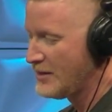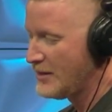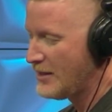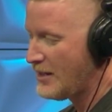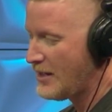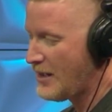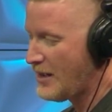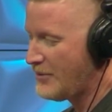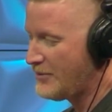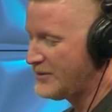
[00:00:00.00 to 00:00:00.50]

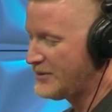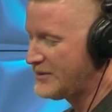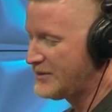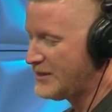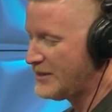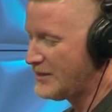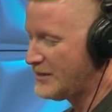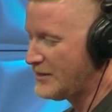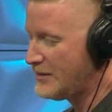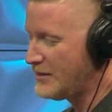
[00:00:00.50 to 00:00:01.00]
I would
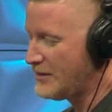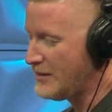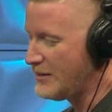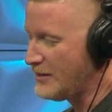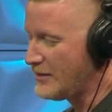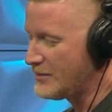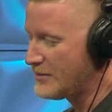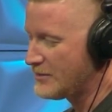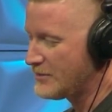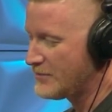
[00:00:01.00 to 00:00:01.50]
say
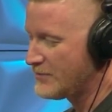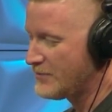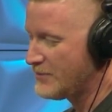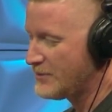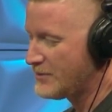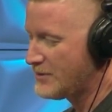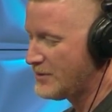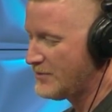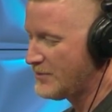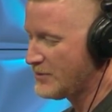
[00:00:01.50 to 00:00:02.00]
that for the
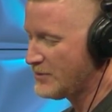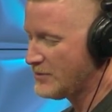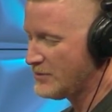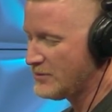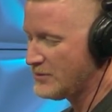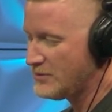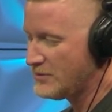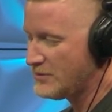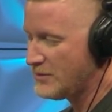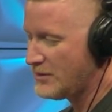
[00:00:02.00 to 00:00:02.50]

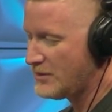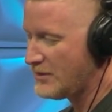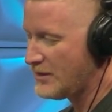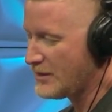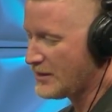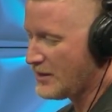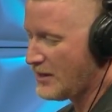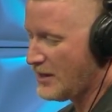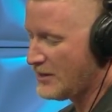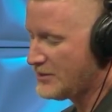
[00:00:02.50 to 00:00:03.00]
typical
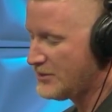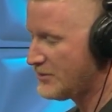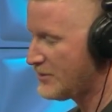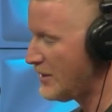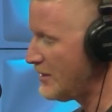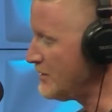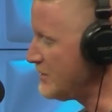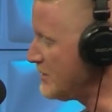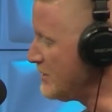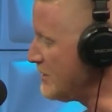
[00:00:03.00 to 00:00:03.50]
Osceola
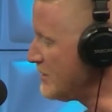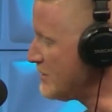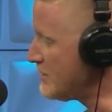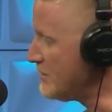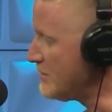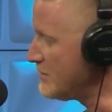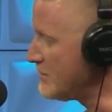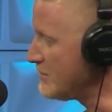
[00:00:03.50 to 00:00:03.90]
County citizen,